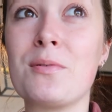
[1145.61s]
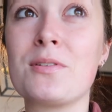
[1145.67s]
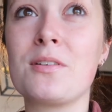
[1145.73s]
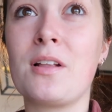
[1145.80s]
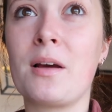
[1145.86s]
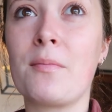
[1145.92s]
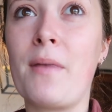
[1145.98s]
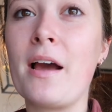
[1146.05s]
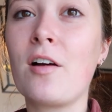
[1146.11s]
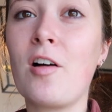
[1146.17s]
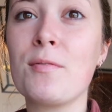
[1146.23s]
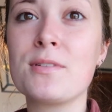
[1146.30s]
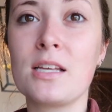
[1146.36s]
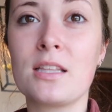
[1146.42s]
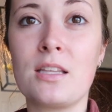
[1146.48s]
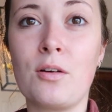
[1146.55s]
So like my car
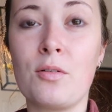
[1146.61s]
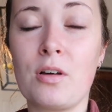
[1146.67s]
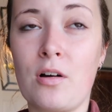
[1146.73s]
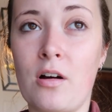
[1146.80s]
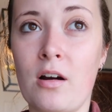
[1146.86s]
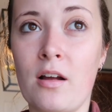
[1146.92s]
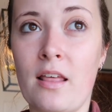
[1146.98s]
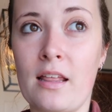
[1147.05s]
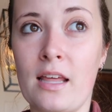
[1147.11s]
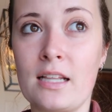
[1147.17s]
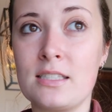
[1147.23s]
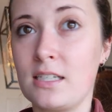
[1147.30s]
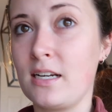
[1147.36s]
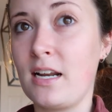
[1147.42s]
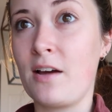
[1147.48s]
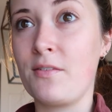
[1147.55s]
was like the only car that like
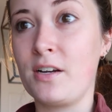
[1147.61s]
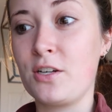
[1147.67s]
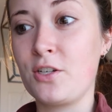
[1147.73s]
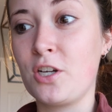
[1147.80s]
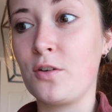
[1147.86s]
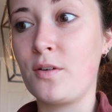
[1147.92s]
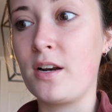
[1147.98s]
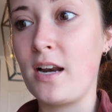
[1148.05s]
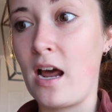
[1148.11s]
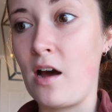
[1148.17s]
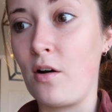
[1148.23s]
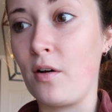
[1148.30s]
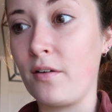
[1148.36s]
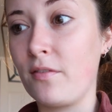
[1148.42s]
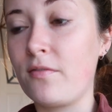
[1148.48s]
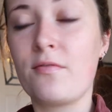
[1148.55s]
didn't have an issue, and
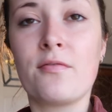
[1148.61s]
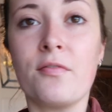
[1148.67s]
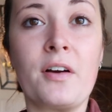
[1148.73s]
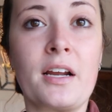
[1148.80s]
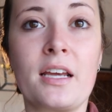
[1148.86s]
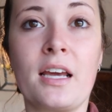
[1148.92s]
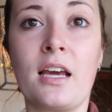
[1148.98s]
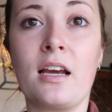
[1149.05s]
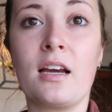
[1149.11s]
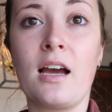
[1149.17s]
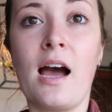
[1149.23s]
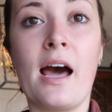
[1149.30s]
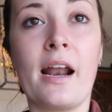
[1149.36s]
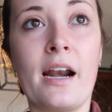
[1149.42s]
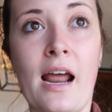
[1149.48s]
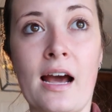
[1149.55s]
now I freaking
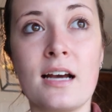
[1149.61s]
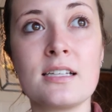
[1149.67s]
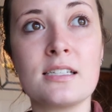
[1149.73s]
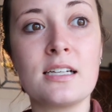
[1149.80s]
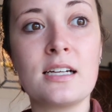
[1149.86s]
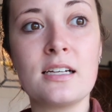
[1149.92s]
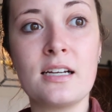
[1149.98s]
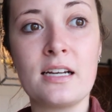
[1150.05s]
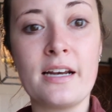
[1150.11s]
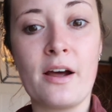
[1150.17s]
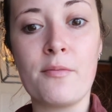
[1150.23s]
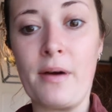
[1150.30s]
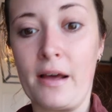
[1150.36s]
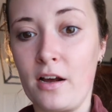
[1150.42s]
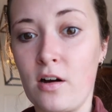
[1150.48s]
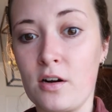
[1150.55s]
had an accident and now
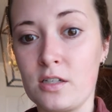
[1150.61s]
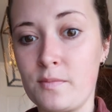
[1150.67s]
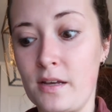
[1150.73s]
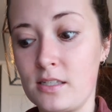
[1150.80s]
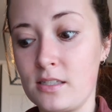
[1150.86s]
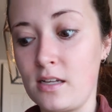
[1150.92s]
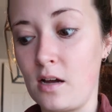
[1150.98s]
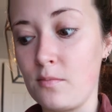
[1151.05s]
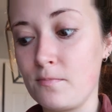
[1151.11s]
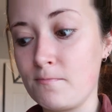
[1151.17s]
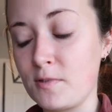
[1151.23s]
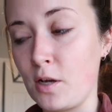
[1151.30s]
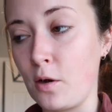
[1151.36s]
my car is messed up.